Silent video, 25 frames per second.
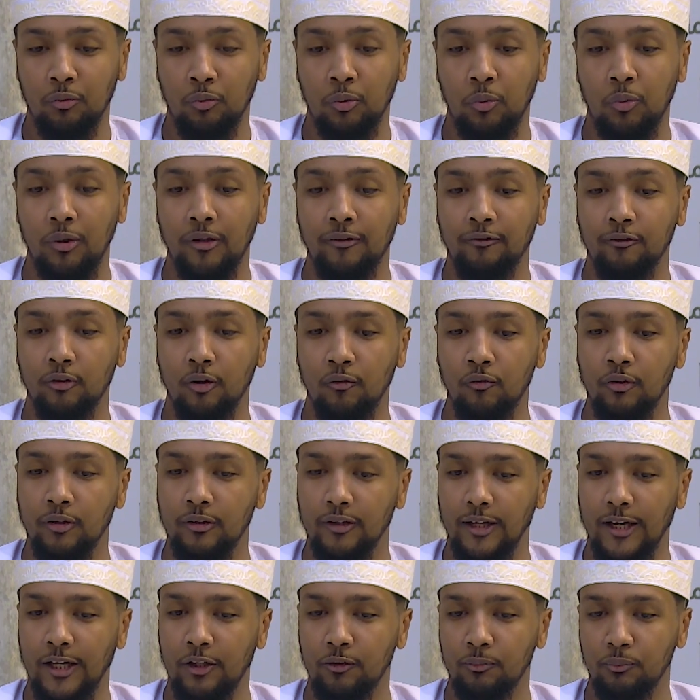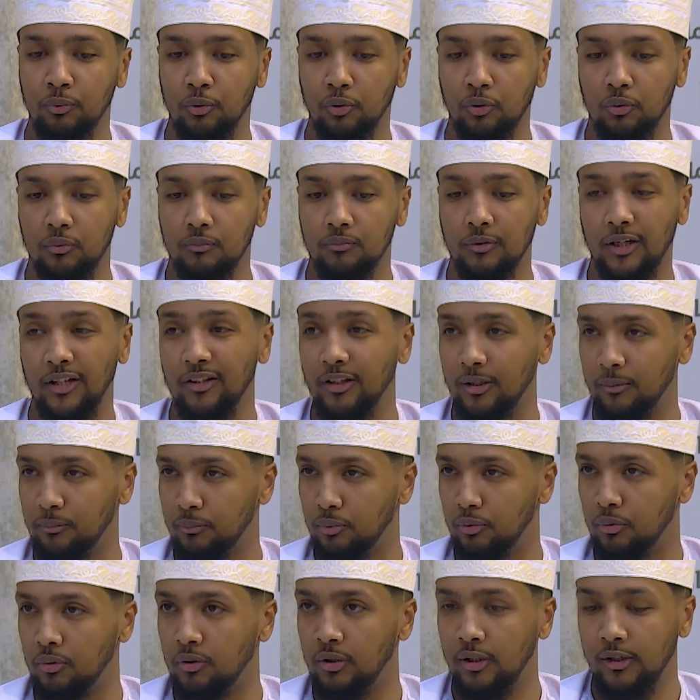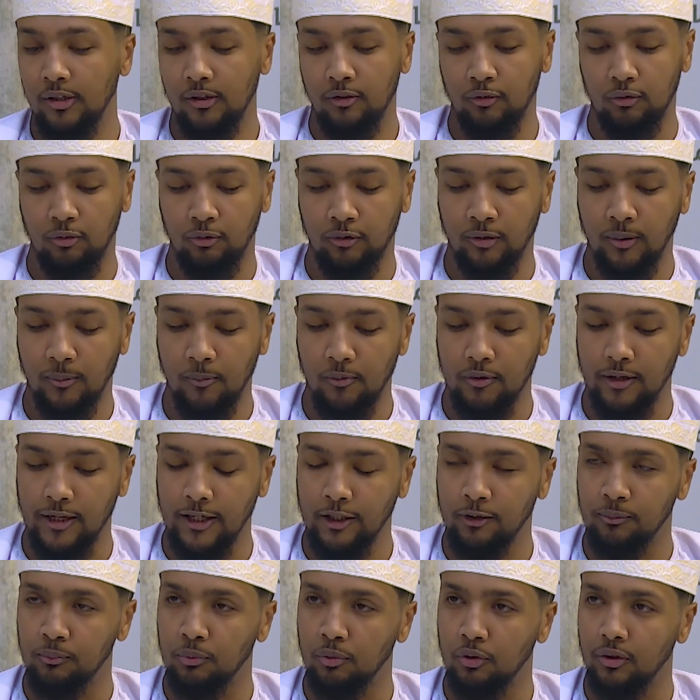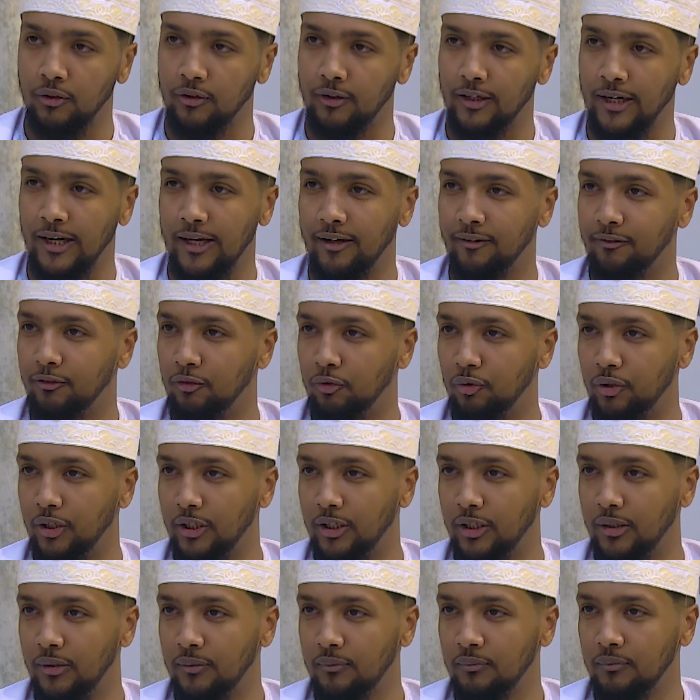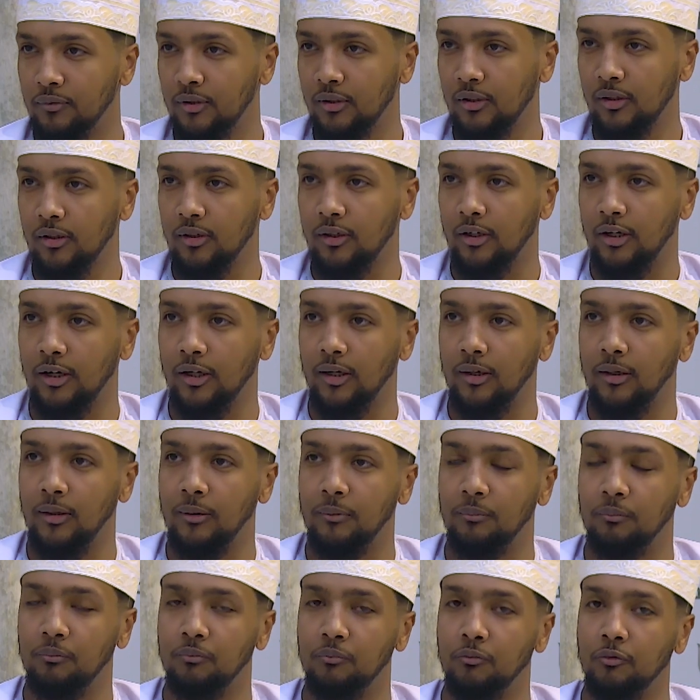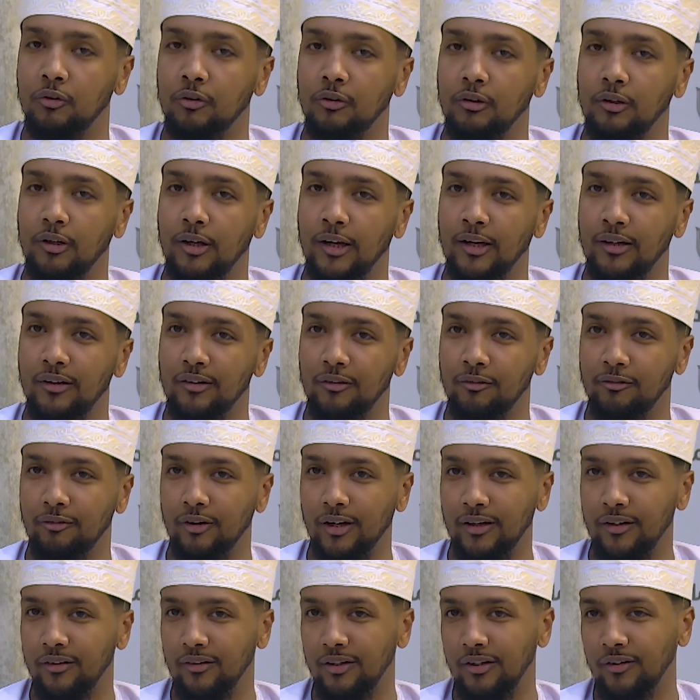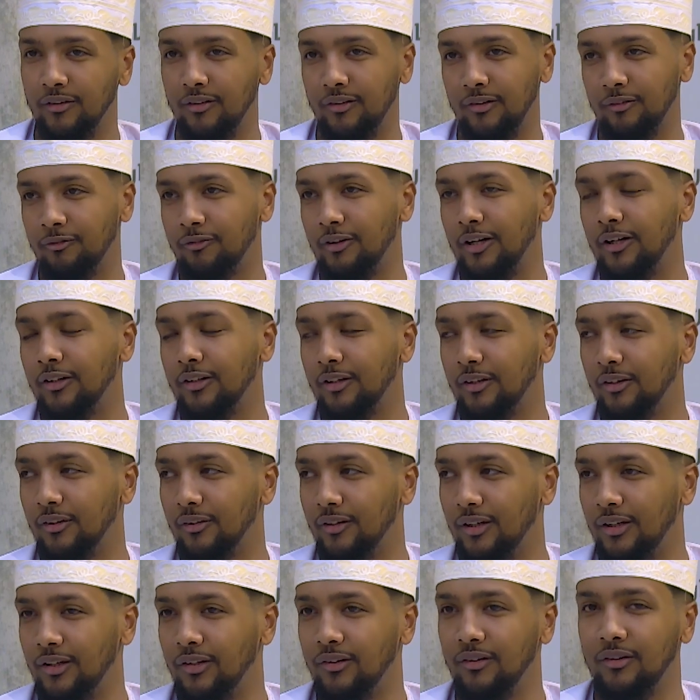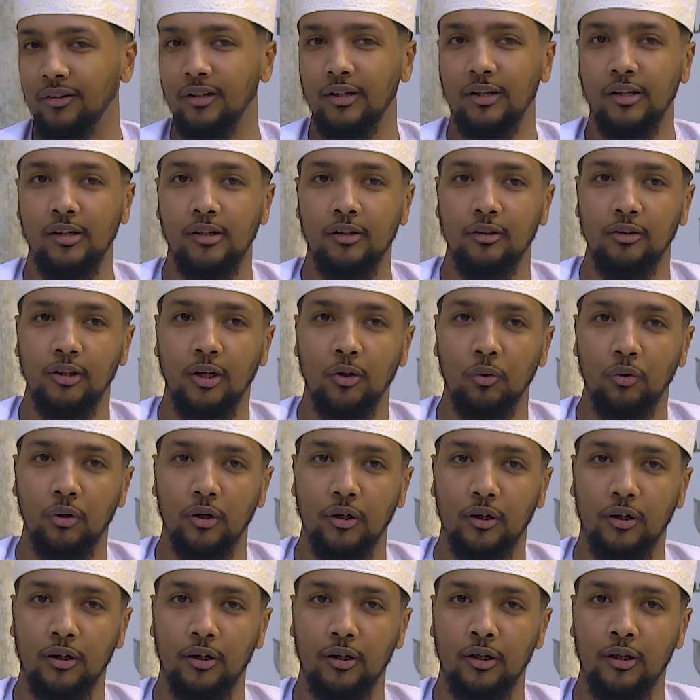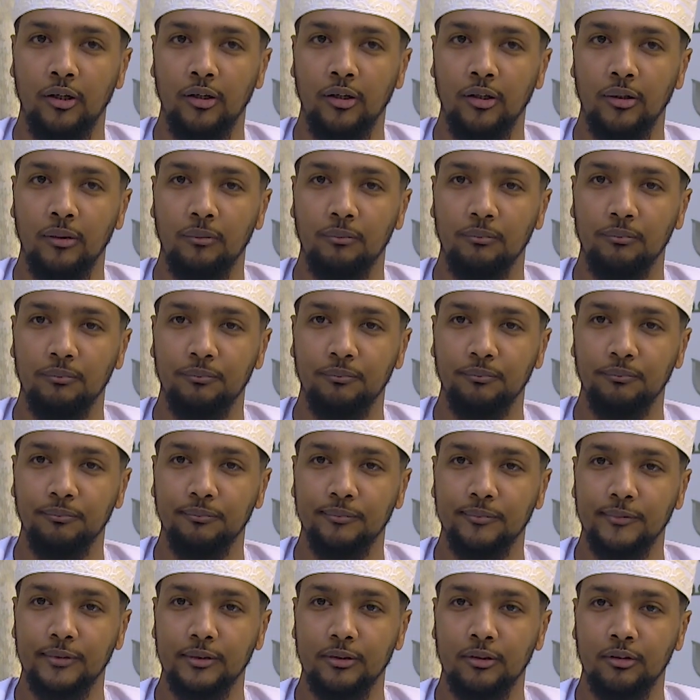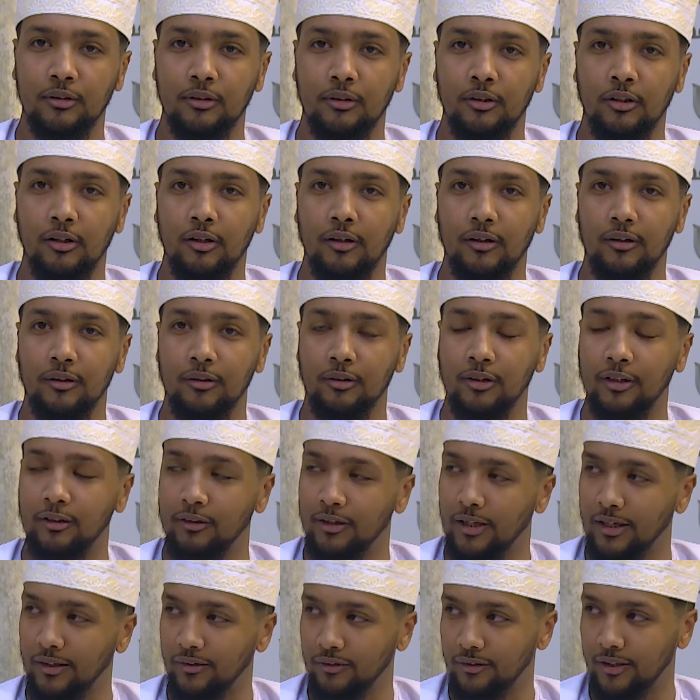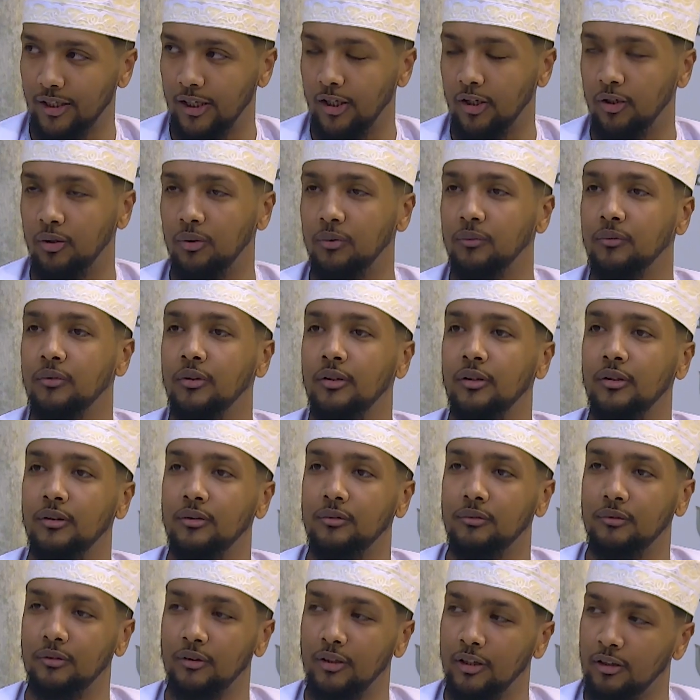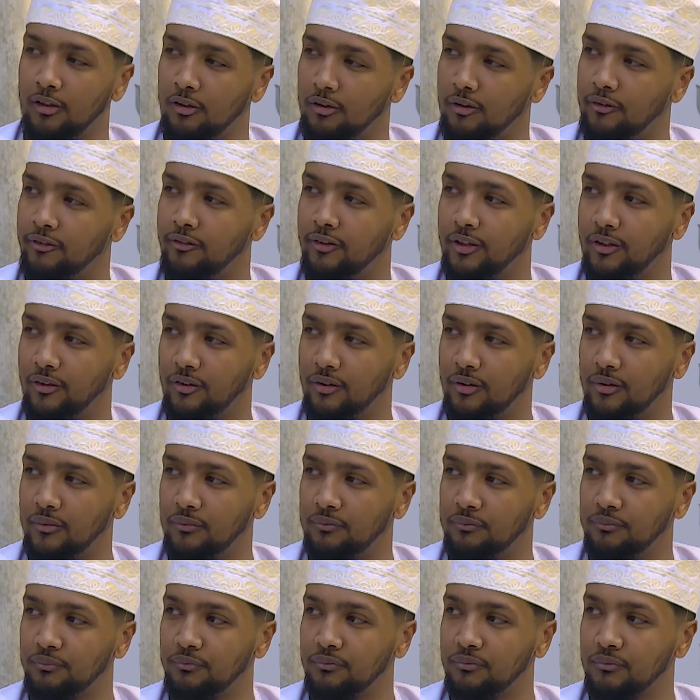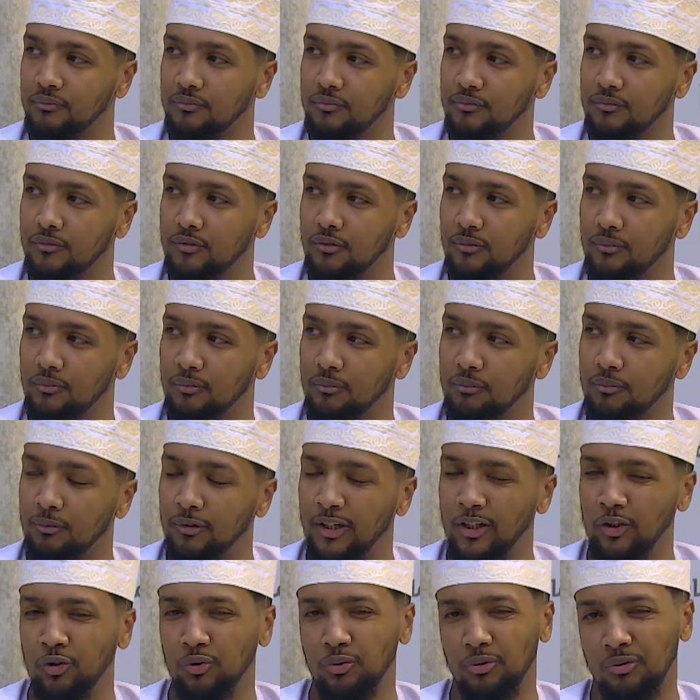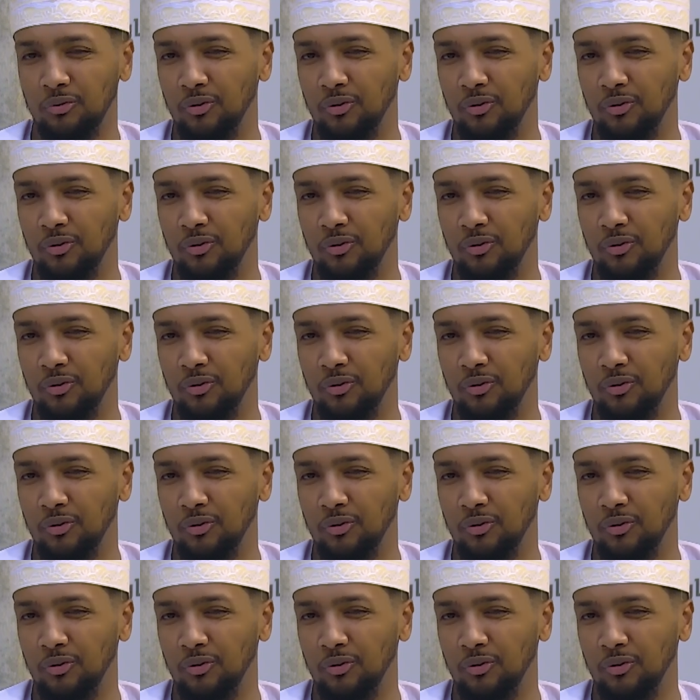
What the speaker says: were involved in export and import. So some of the export is ivory, in frankincense. There were textile, a lot of things. Natural